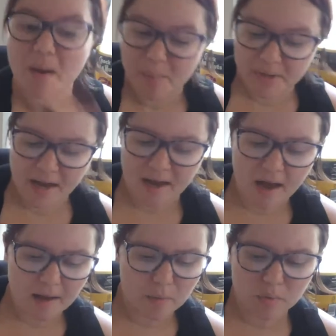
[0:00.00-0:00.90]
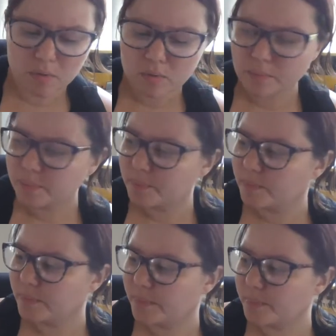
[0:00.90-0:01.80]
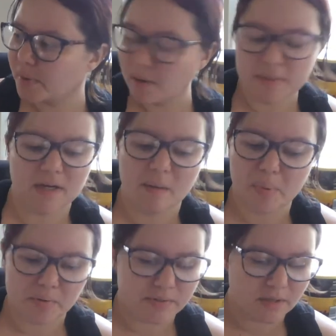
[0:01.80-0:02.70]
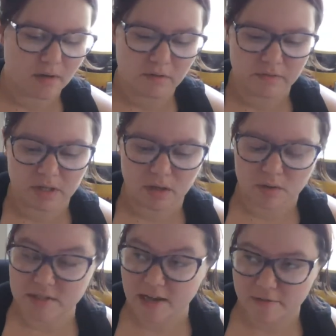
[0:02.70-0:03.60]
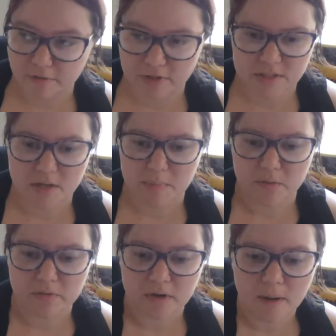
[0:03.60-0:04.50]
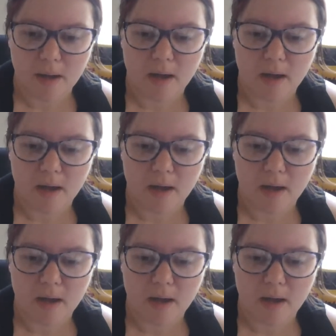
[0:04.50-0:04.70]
But yeah, I will probably not post another video because I have friends coming over.